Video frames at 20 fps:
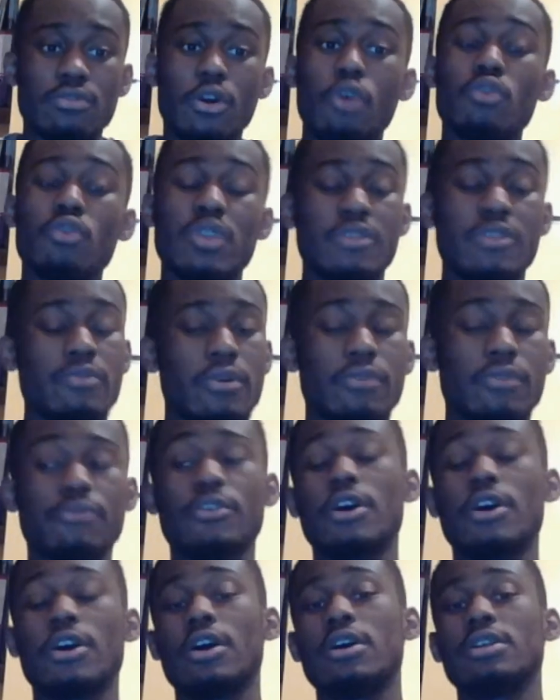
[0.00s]
and that's the
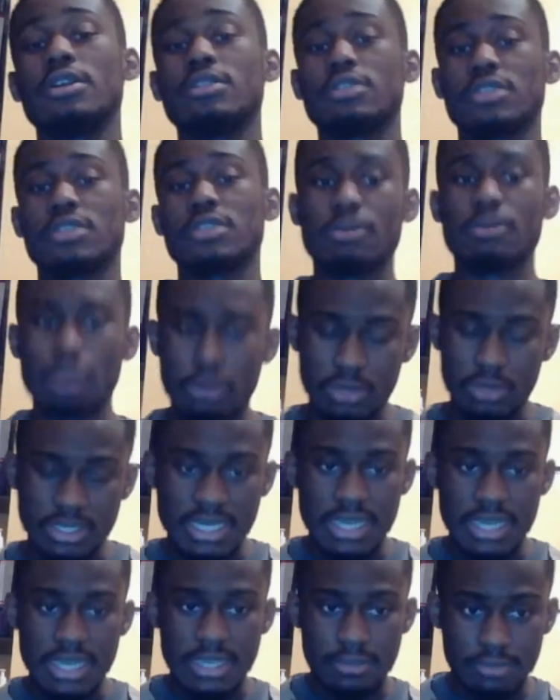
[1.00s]
truth i'm gonna make some
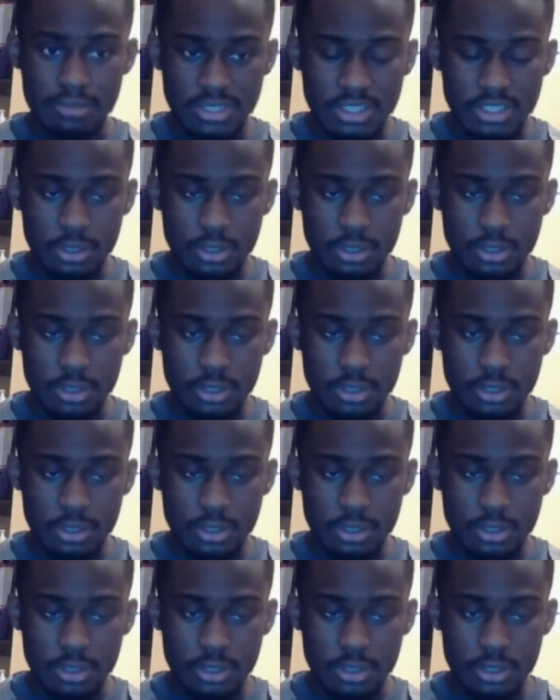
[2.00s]
of you